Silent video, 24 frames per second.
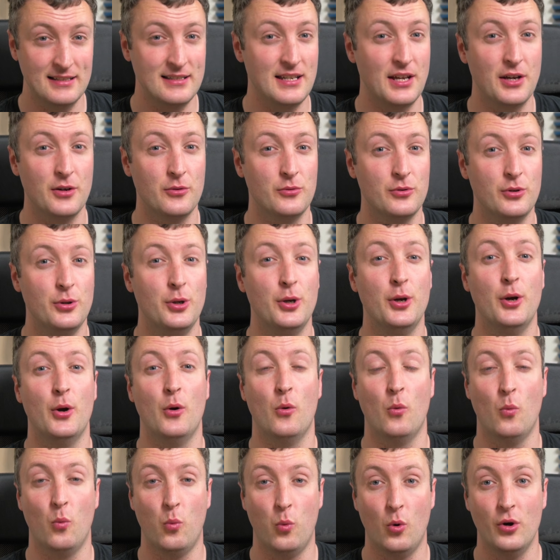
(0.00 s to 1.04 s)
down,
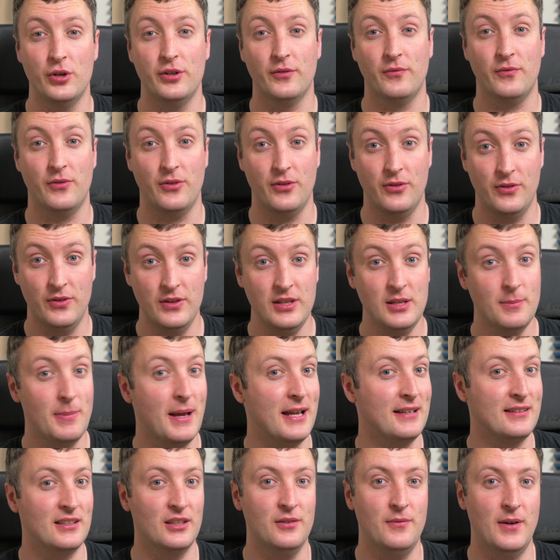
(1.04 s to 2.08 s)
one of the
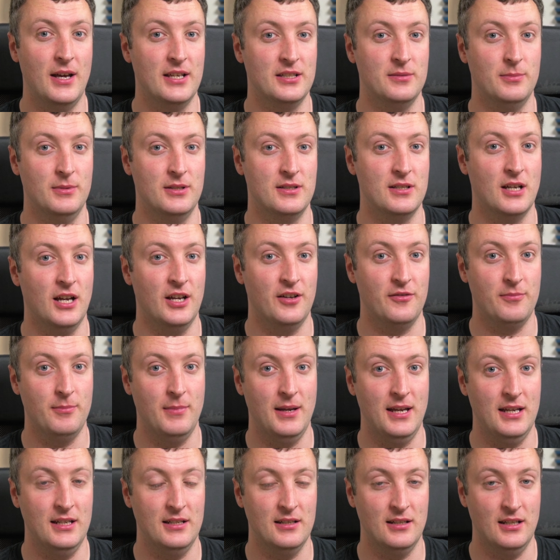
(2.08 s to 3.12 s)
best investments I have
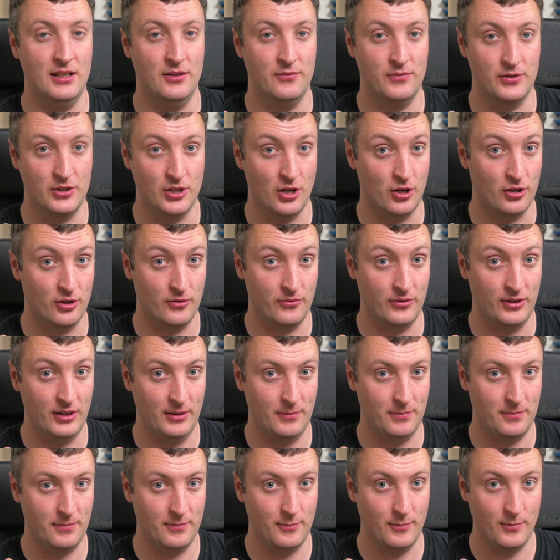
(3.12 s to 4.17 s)
made in photography
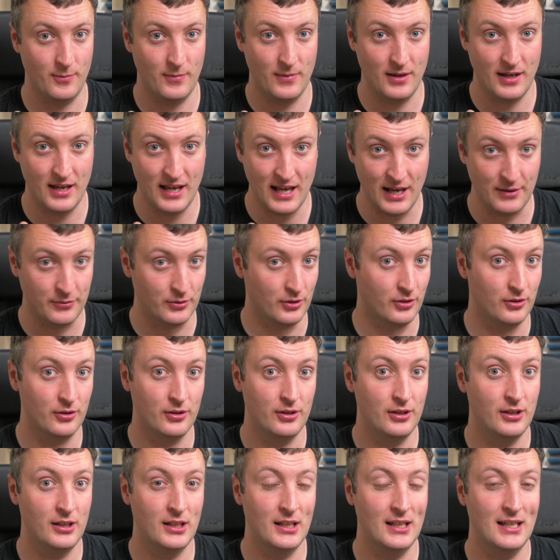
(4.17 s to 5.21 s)
ever.
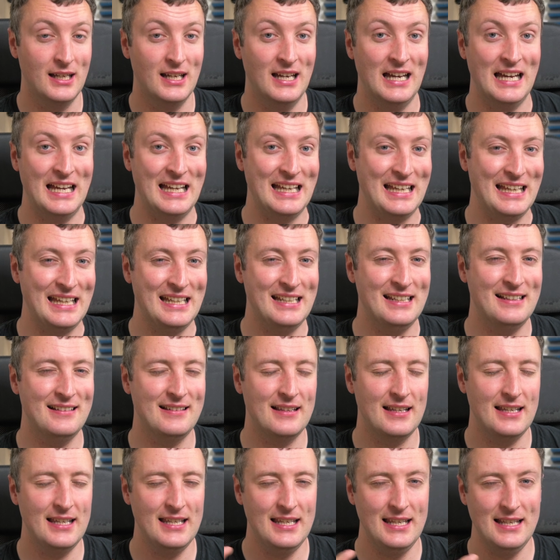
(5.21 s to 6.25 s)
It is
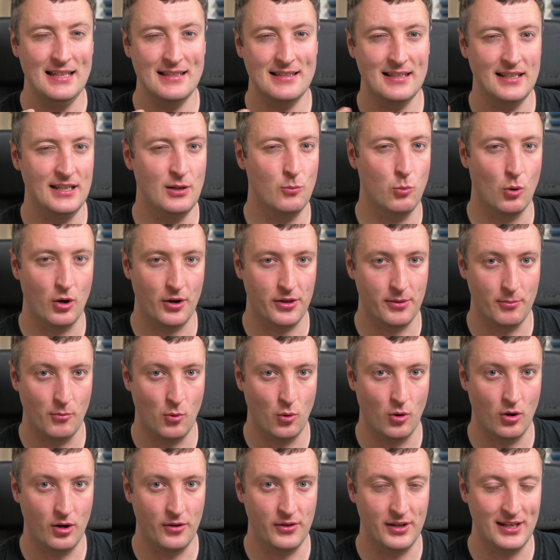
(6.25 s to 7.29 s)
easily worth
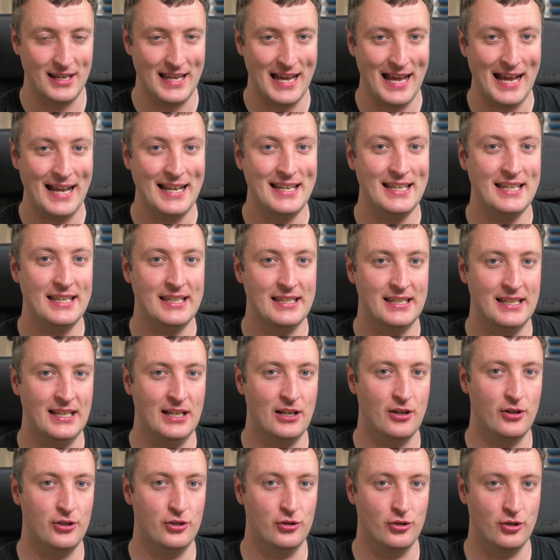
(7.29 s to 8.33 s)
more than any
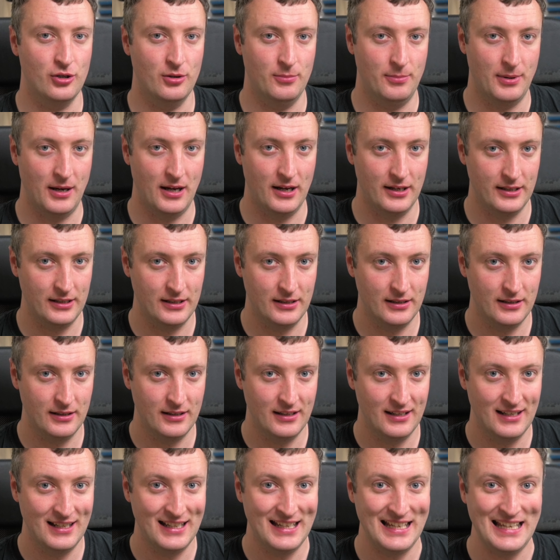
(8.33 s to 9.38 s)
gear you could buy.
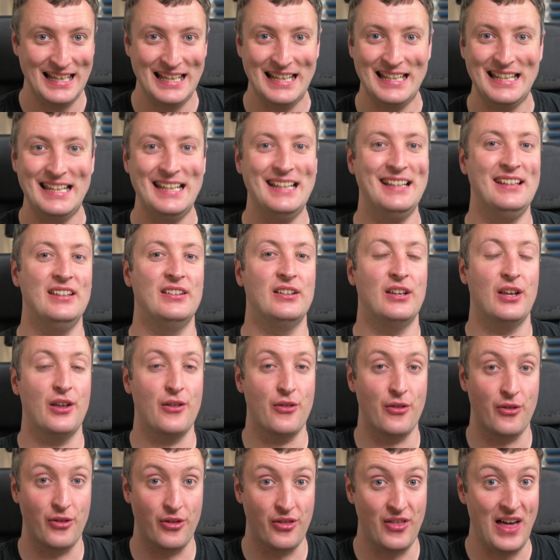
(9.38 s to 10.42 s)
It is
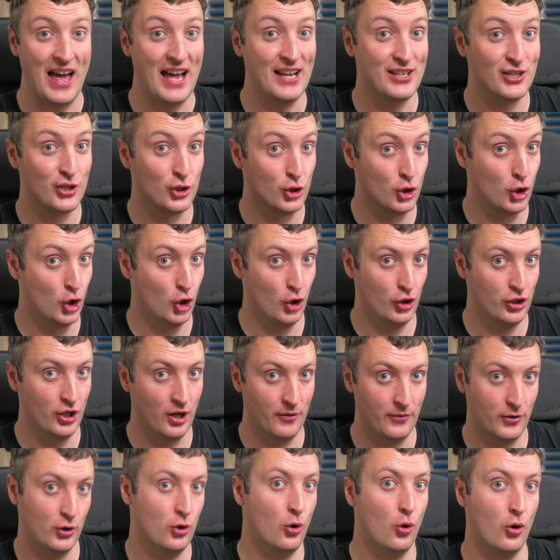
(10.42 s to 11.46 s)
that good
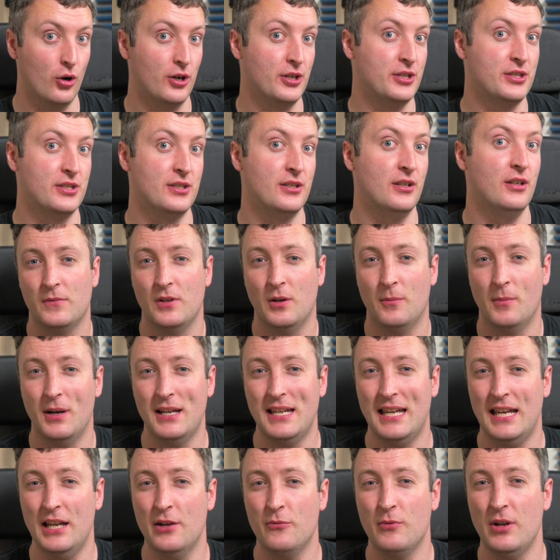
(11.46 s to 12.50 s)
of a course. My
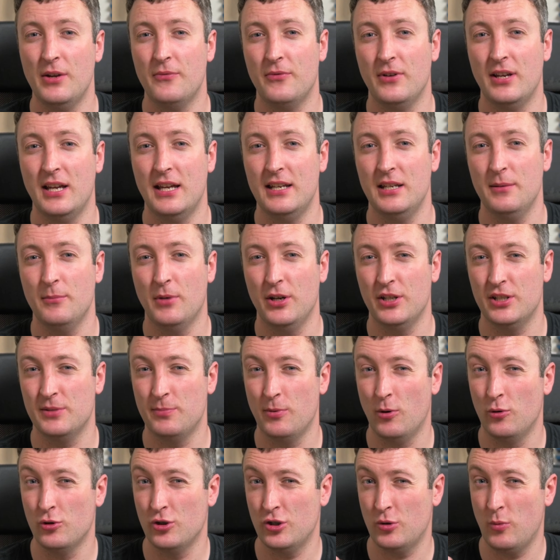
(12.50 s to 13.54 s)
hit rate for getting my
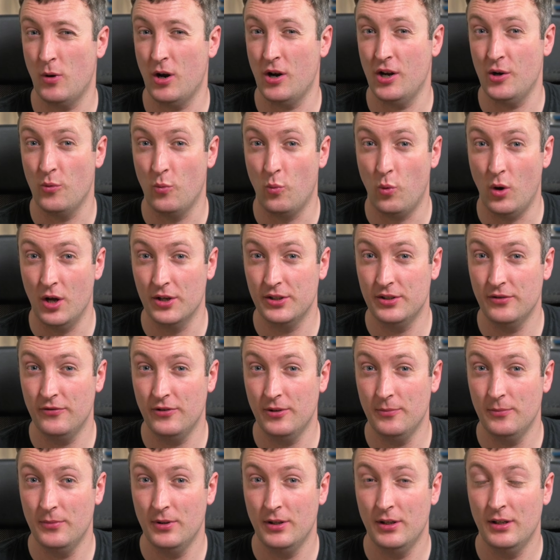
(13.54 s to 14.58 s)
exposures where I wanted
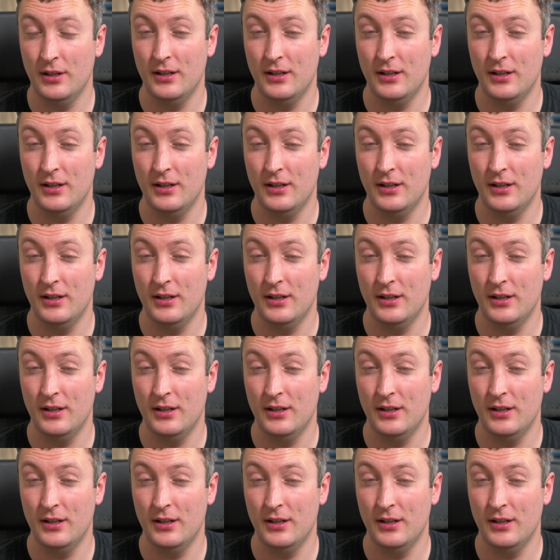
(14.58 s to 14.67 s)
them,